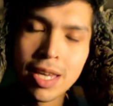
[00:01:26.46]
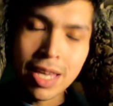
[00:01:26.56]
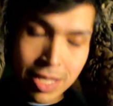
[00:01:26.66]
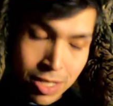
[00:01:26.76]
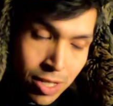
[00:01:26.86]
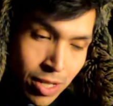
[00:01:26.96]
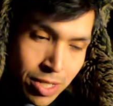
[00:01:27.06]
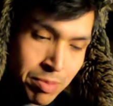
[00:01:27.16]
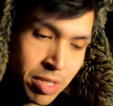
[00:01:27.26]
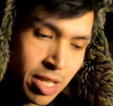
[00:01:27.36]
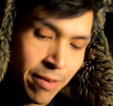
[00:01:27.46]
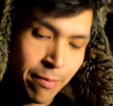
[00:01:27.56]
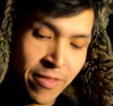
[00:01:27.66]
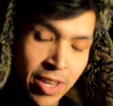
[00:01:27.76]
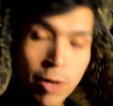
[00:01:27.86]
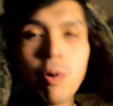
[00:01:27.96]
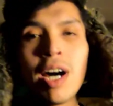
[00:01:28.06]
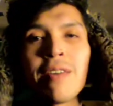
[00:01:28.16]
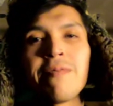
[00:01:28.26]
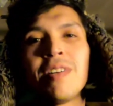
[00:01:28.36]
install some stuff via
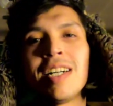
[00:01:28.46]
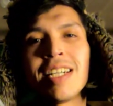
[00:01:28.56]
Wi-Fi,